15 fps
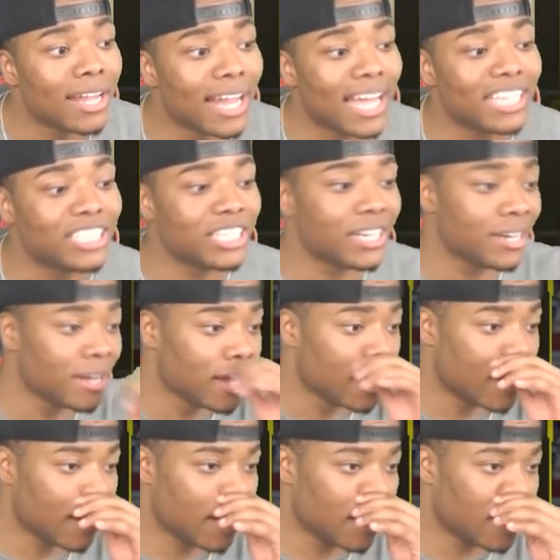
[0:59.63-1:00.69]
legend,
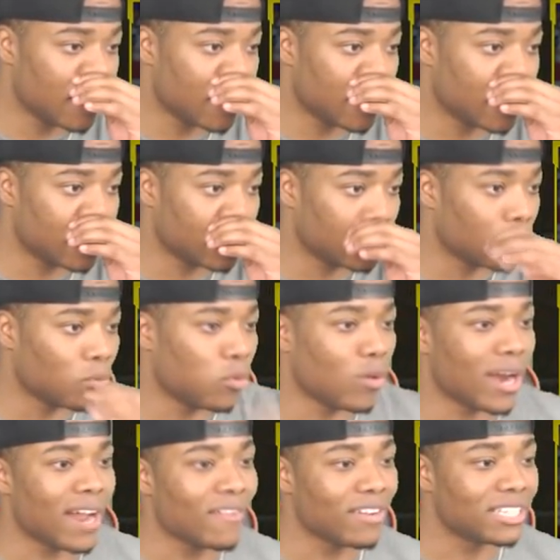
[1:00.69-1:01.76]
uh,
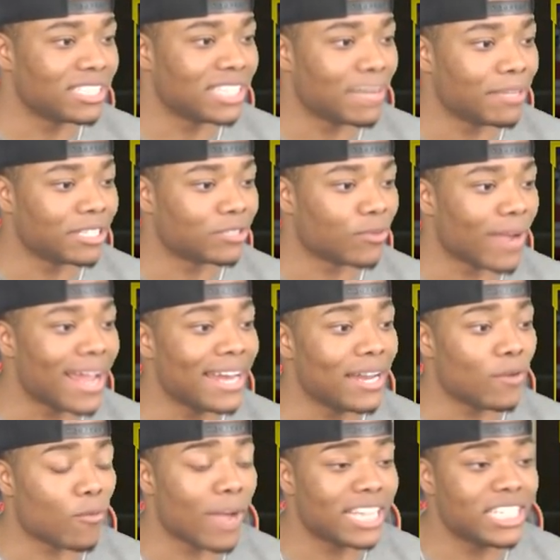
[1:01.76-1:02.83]
whatever his name is,
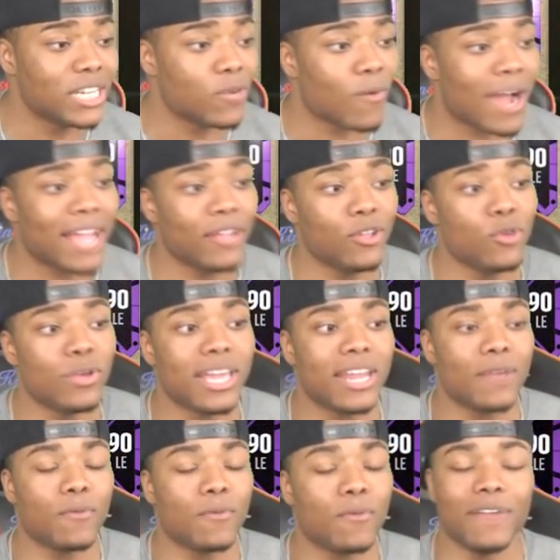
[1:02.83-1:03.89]
Randy Reggie White. You get it